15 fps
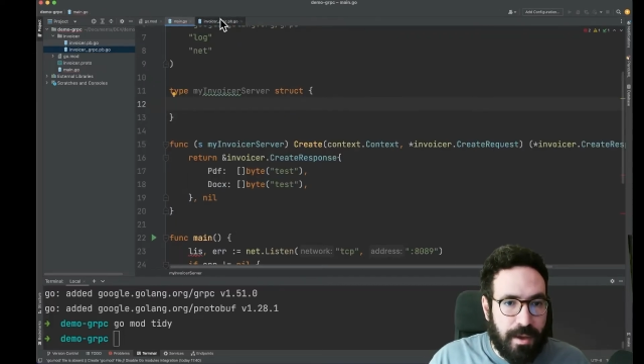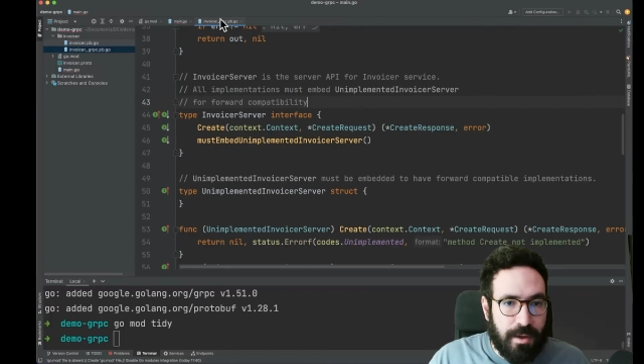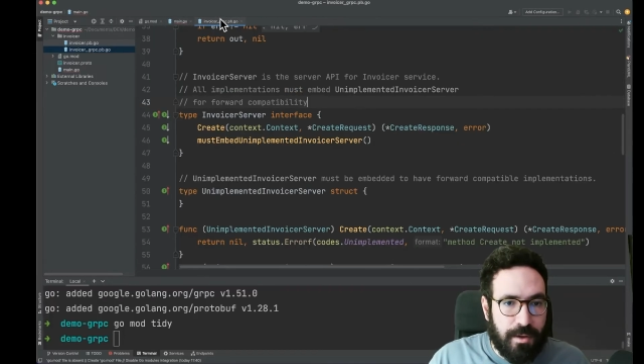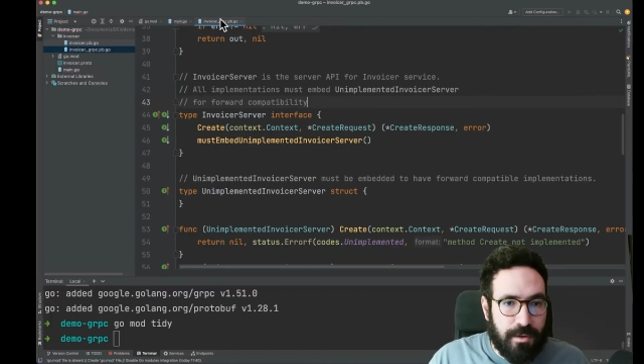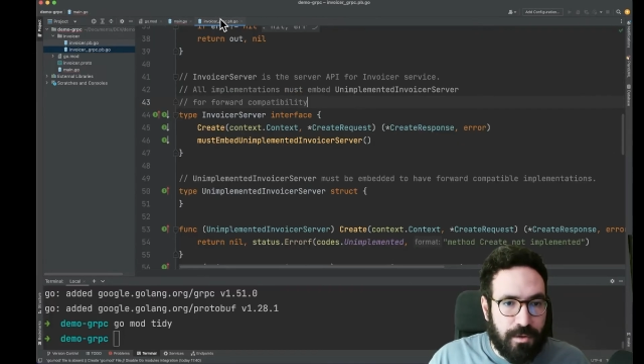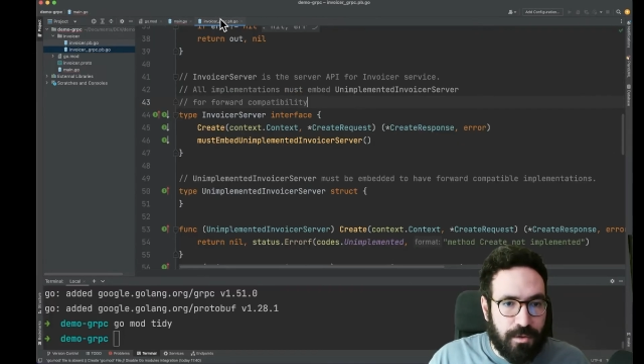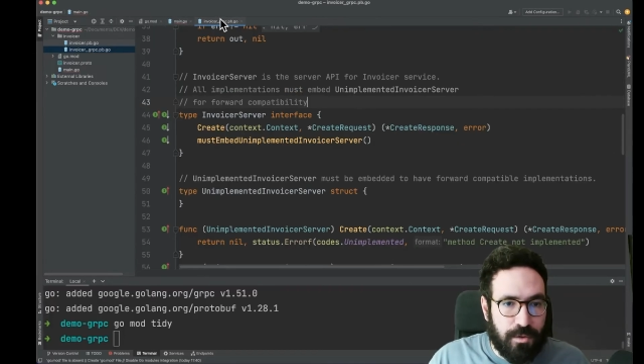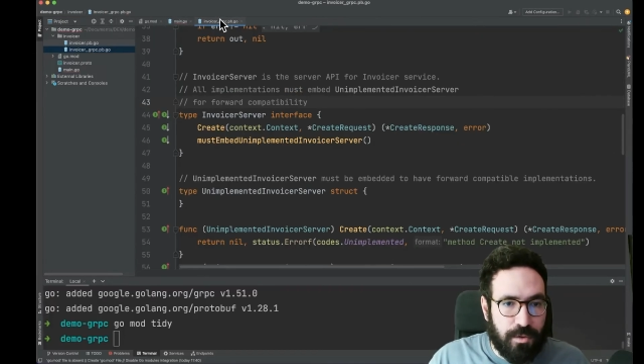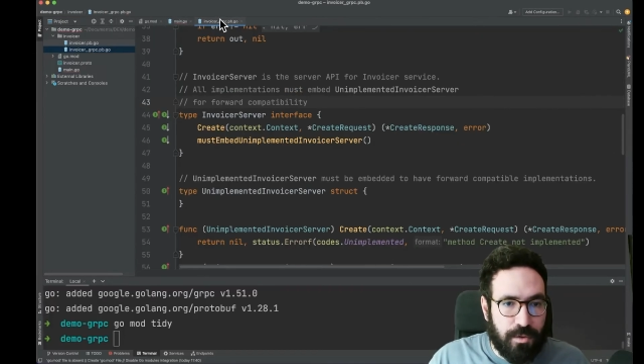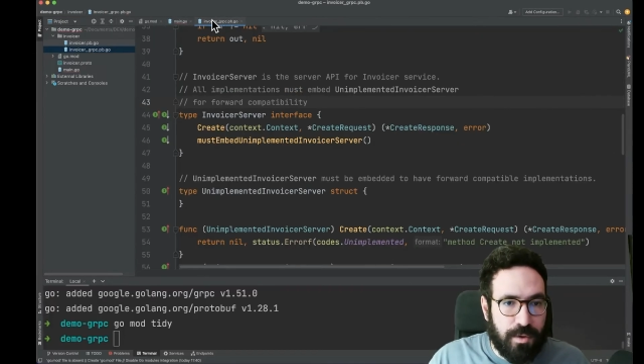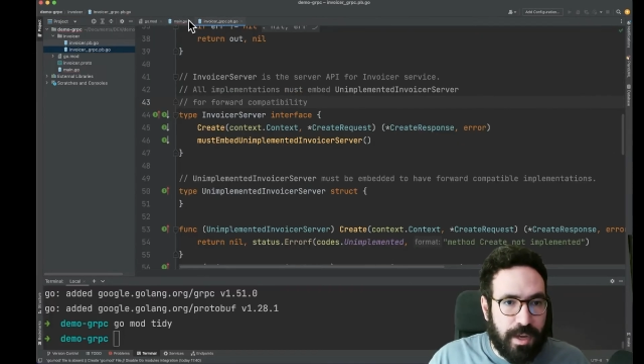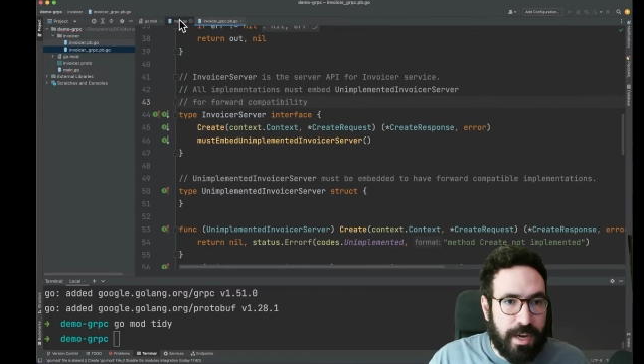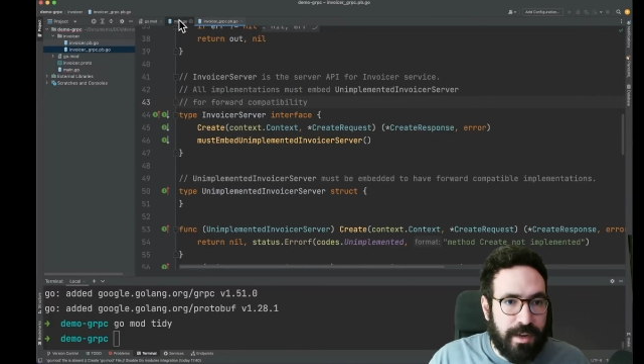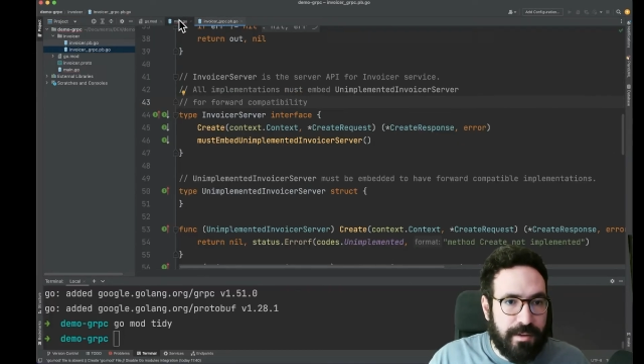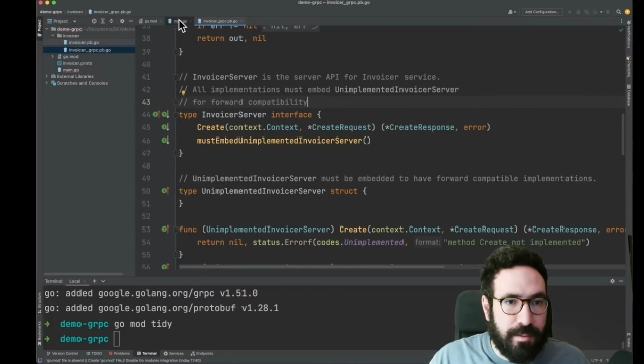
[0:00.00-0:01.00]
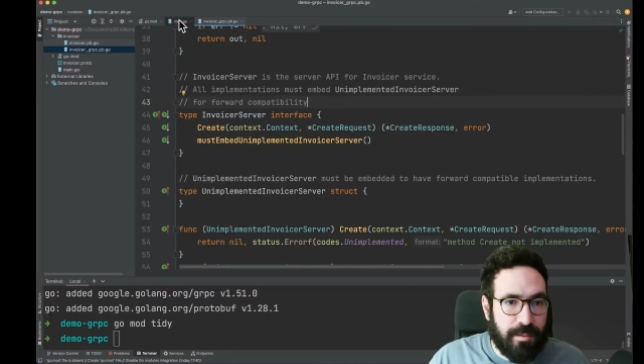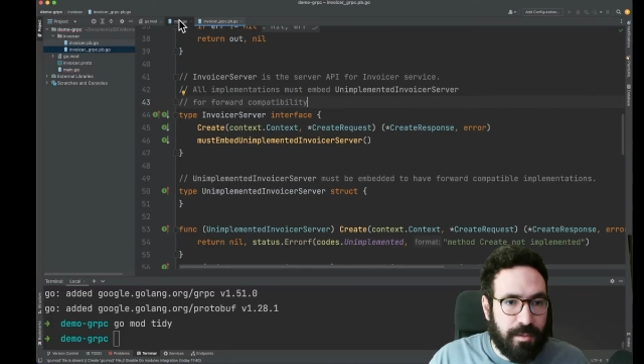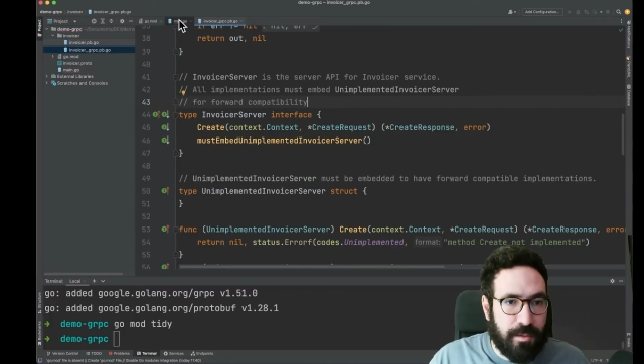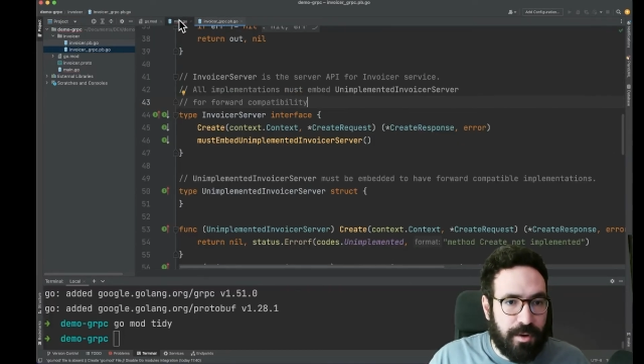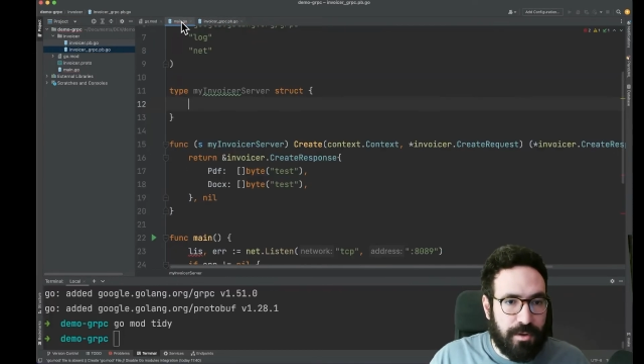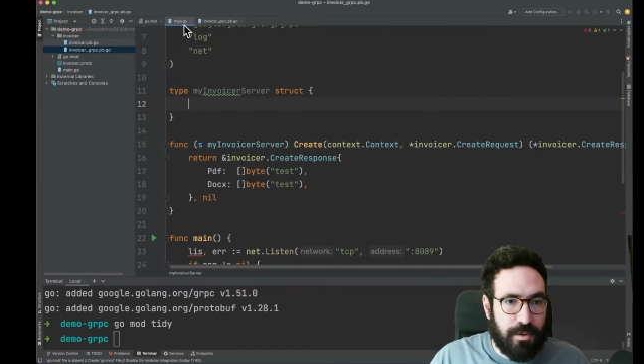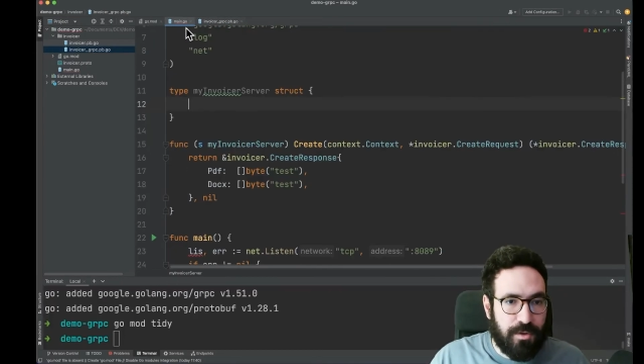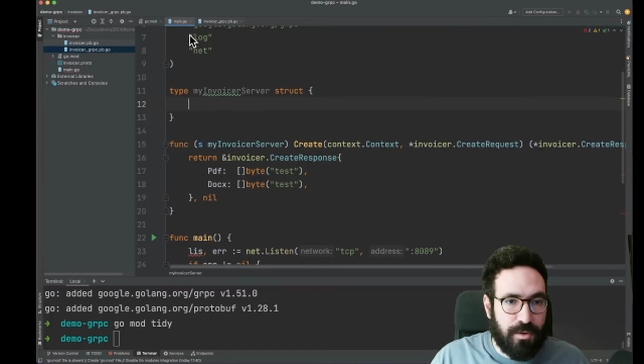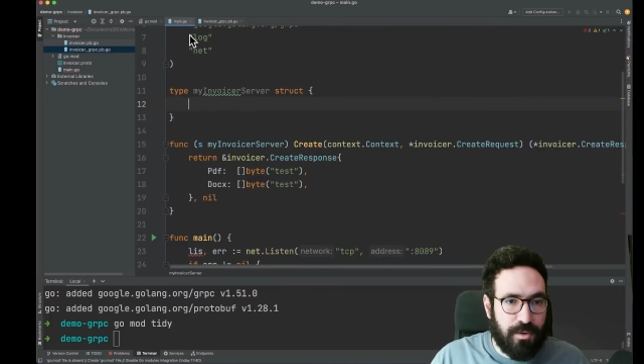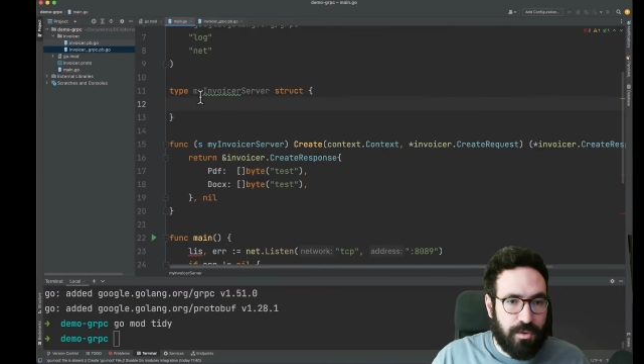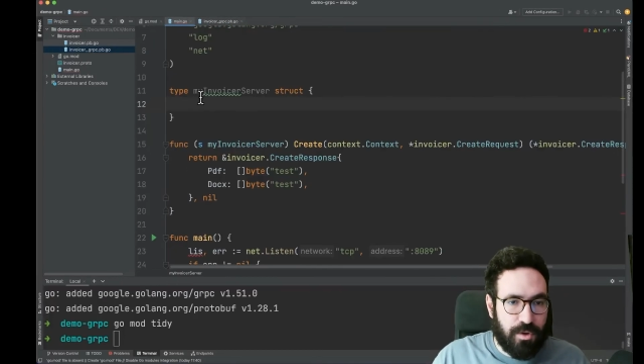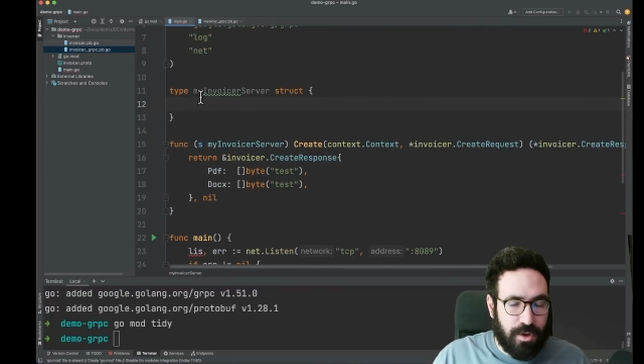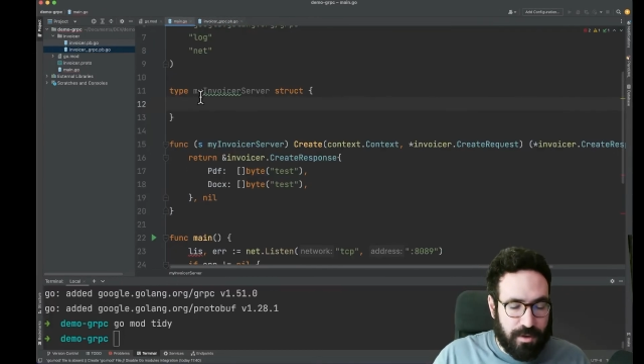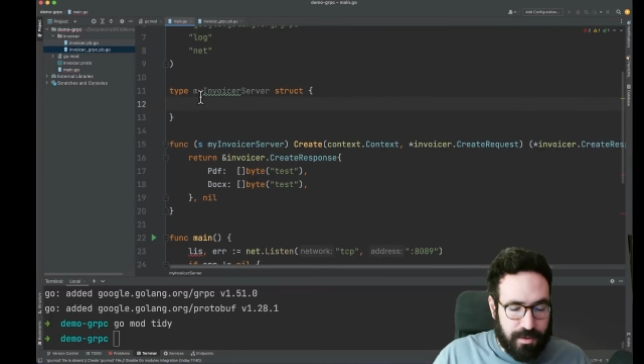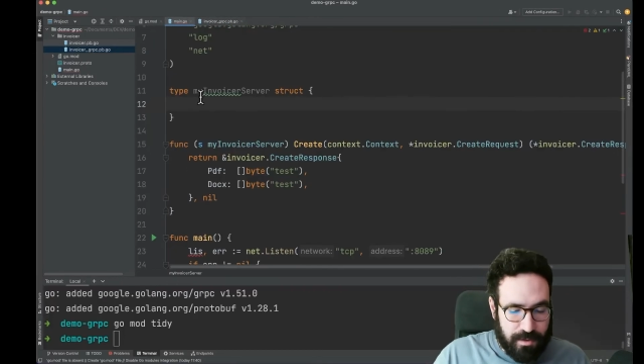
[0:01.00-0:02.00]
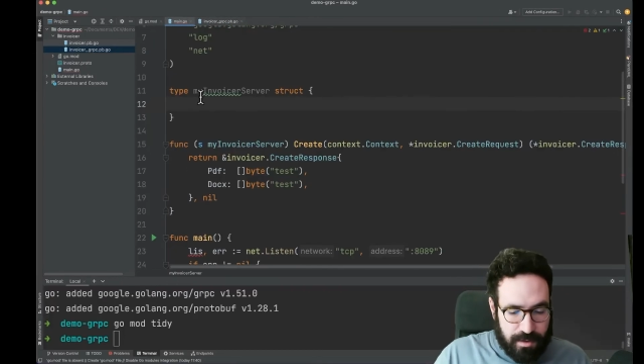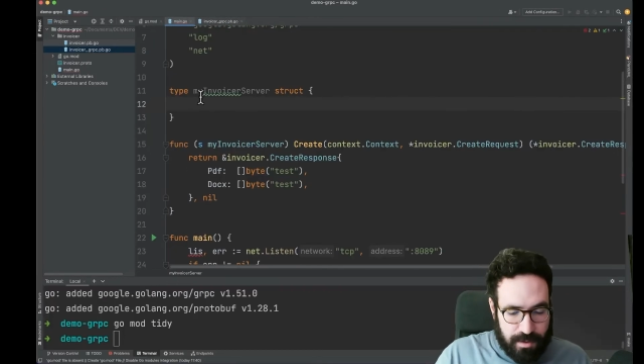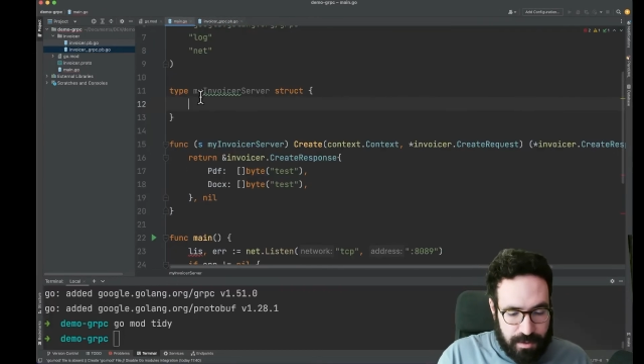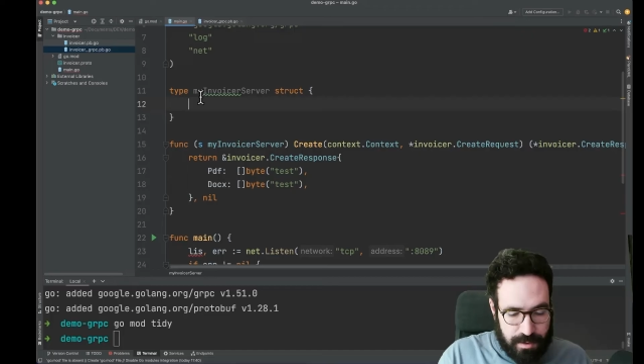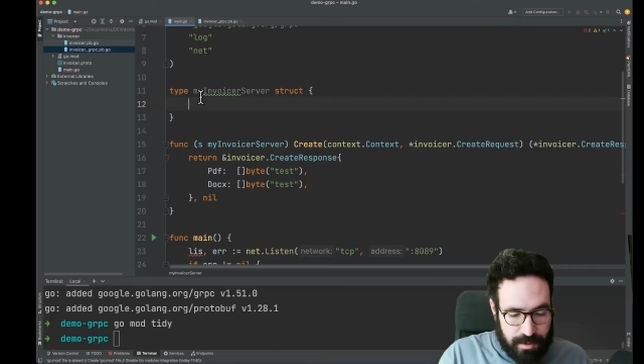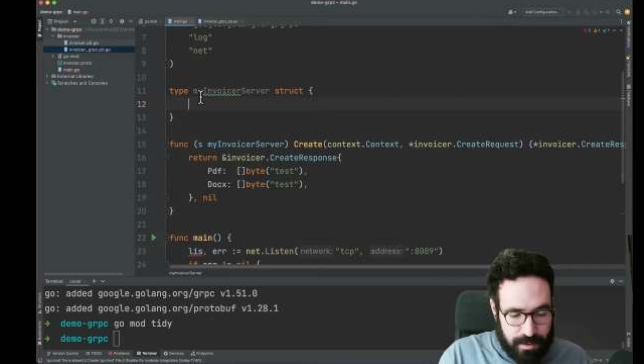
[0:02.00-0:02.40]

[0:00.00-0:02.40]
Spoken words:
So to do that, I'm going to just